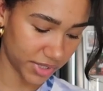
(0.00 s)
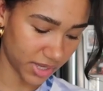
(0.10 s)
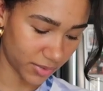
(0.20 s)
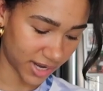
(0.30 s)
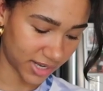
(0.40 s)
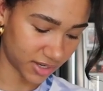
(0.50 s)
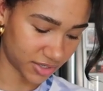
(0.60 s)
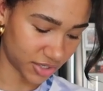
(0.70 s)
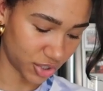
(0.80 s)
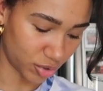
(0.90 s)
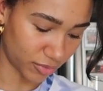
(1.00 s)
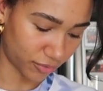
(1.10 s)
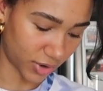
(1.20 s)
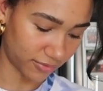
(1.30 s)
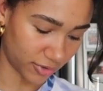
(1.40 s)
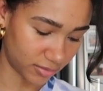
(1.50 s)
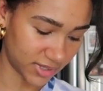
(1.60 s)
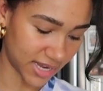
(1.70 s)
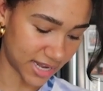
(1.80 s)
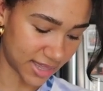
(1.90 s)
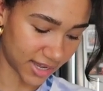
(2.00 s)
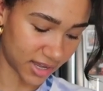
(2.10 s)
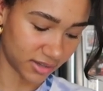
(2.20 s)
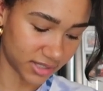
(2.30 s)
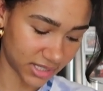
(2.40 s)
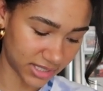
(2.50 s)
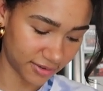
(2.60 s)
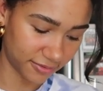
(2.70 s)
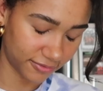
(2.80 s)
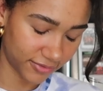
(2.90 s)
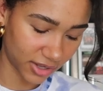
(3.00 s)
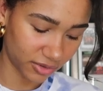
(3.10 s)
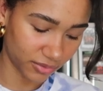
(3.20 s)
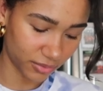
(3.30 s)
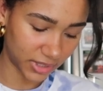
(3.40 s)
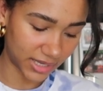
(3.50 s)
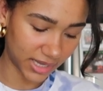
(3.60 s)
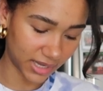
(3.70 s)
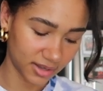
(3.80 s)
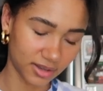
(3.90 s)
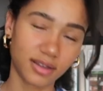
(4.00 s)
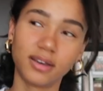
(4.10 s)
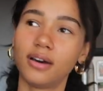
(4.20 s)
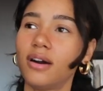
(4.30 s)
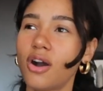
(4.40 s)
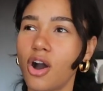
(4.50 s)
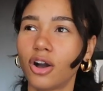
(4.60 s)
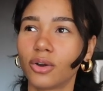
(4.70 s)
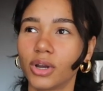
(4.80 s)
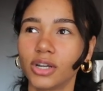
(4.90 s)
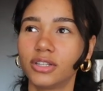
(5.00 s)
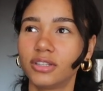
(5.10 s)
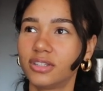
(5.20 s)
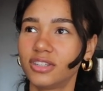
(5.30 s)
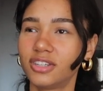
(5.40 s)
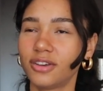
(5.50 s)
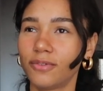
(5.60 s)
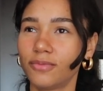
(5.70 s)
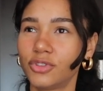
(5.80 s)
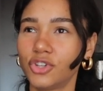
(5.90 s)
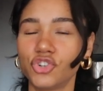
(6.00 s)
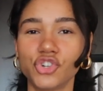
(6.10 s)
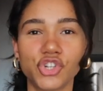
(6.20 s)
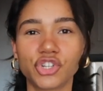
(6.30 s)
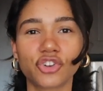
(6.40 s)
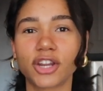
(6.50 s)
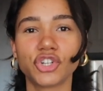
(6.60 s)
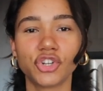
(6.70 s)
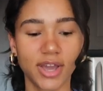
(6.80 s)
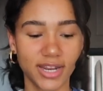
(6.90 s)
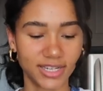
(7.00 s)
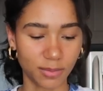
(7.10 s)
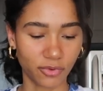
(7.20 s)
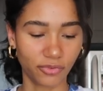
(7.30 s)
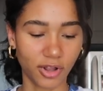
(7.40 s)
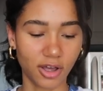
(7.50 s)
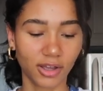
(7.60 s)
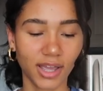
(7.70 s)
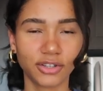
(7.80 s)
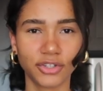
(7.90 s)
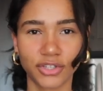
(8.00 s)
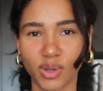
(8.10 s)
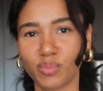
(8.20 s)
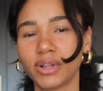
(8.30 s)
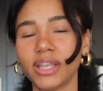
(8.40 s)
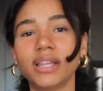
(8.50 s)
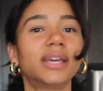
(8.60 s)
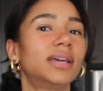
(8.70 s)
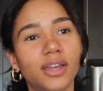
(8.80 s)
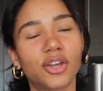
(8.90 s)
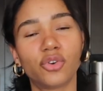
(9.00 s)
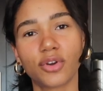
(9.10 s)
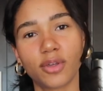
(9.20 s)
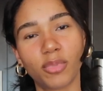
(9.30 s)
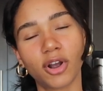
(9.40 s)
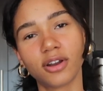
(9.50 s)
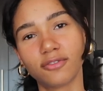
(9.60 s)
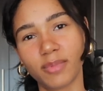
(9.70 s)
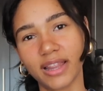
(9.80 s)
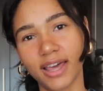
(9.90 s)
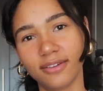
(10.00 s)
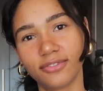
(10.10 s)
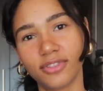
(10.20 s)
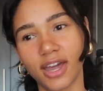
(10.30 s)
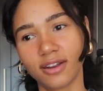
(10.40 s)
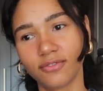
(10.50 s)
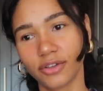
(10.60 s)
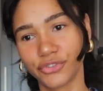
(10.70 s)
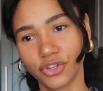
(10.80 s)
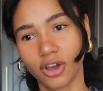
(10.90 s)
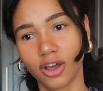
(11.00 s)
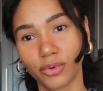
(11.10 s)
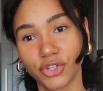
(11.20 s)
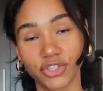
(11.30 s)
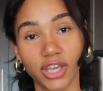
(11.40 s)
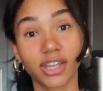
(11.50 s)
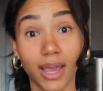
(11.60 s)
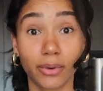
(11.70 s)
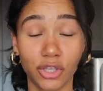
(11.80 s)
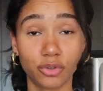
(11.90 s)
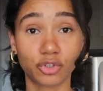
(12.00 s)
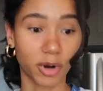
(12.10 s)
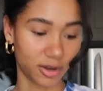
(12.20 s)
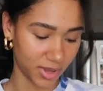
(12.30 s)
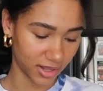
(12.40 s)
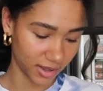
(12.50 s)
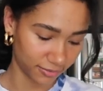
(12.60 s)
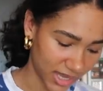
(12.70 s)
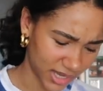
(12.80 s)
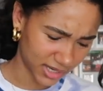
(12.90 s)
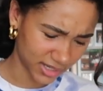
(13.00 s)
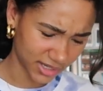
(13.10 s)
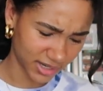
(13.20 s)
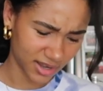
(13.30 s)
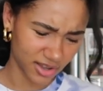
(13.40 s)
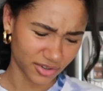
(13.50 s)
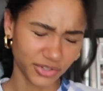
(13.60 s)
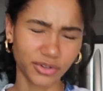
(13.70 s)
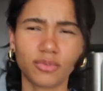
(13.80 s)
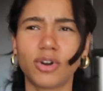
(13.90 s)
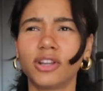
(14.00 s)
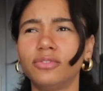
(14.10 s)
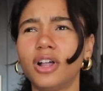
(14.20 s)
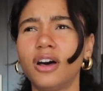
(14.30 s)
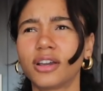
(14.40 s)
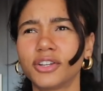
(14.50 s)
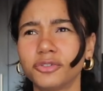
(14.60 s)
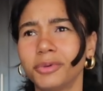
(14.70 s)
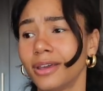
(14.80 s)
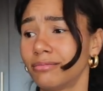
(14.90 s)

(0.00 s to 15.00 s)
really what I needed to do before I filmed anything else because it felt really awkward to try to shoot any type of vlog and just completely ignore the part of my life that involves a dog, which is like now a huge part of my life. And I also didn't want to vlog and just be